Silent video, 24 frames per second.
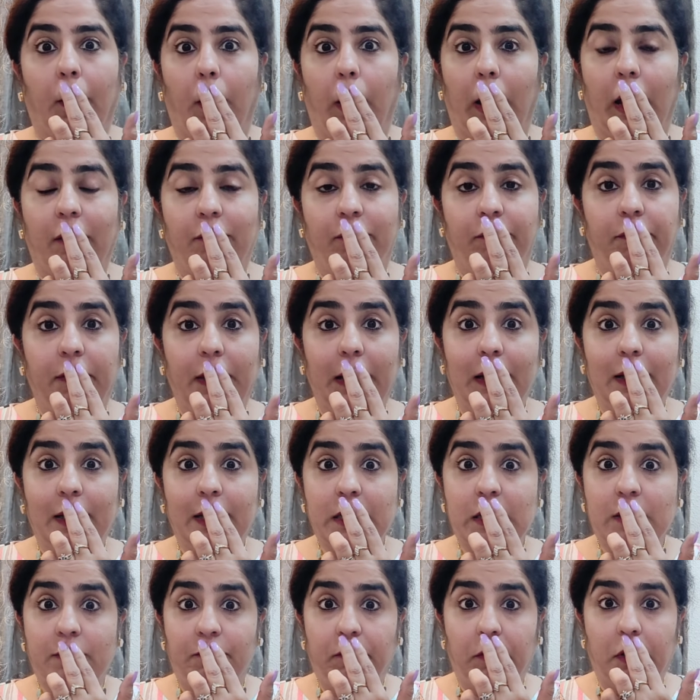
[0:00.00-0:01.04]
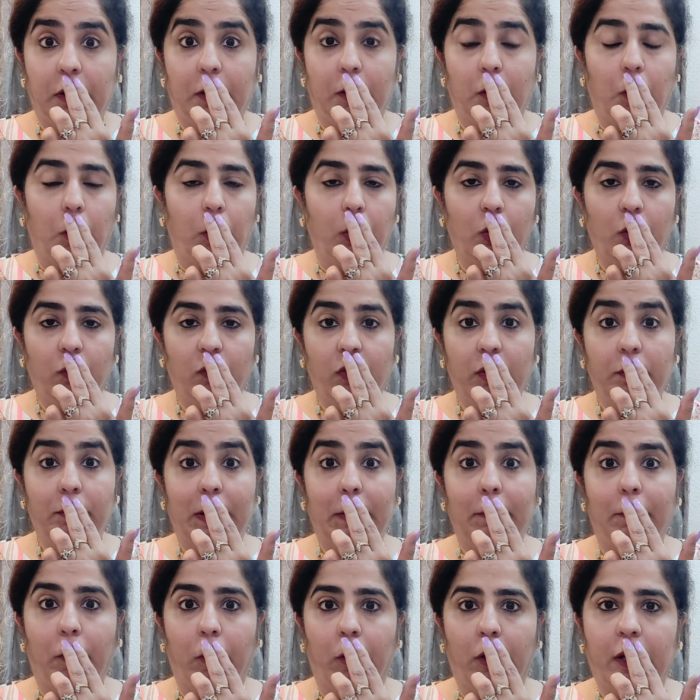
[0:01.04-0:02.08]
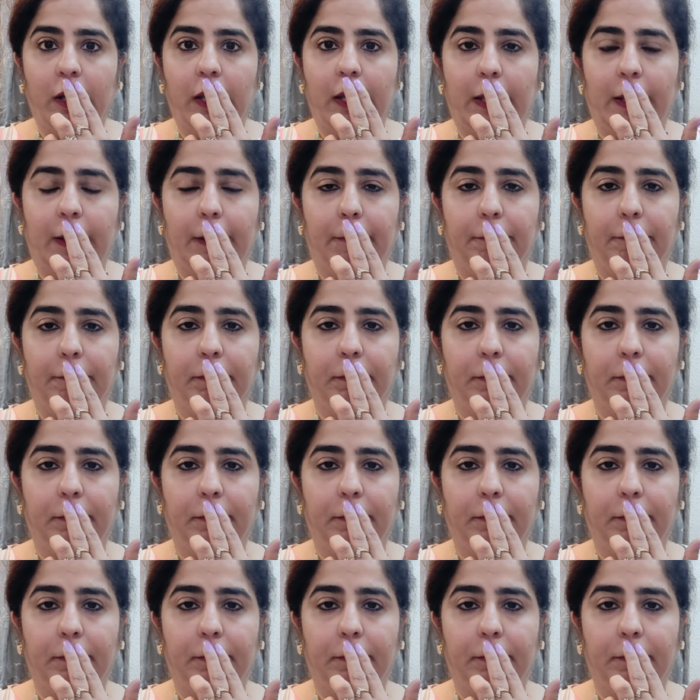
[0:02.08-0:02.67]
I feel this fear all over my body,